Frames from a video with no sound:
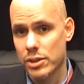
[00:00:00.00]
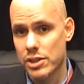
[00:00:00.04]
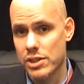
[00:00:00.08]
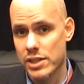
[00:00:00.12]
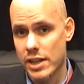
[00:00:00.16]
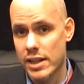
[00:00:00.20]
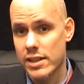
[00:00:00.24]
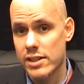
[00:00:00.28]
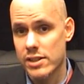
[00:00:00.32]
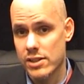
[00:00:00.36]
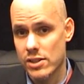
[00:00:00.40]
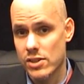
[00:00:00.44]

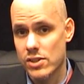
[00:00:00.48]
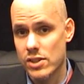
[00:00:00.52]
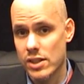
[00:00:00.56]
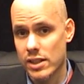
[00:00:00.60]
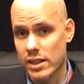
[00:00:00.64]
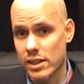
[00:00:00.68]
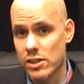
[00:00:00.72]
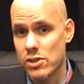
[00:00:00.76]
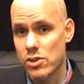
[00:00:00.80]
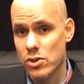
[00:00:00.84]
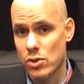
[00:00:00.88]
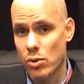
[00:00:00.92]
which tends to
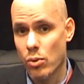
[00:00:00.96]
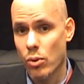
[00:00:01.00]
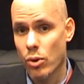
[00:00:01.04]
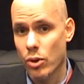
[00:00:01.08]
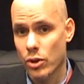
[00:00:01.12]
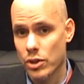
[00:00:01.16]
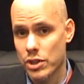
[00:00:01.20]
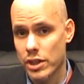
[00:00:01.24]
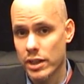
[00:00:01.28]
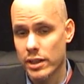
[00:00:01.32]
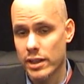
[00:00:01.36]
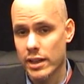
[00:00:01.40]
sit in
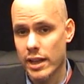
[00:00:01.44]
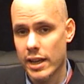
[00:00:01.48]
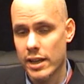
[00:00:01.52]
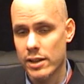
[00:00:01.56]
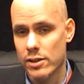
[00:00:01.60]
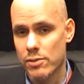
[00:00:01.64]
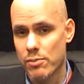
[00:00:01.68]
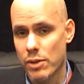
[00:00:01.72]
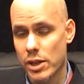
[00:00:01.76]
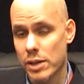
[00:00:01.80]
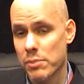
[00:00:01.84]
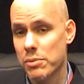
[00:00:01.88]
storage and
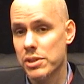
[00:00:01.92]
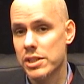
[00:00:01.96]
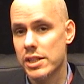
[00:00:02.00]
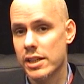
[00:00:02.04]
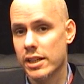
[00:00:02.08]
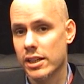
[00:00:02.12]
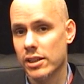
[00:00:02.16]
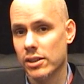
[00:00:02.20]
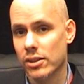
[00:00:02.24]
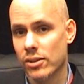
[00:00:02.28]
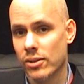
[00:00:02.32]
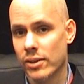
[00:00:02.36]
in
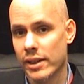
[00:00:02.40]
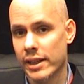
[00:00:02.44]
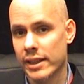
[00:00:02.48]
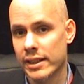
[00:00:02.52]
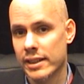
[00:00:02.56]
particular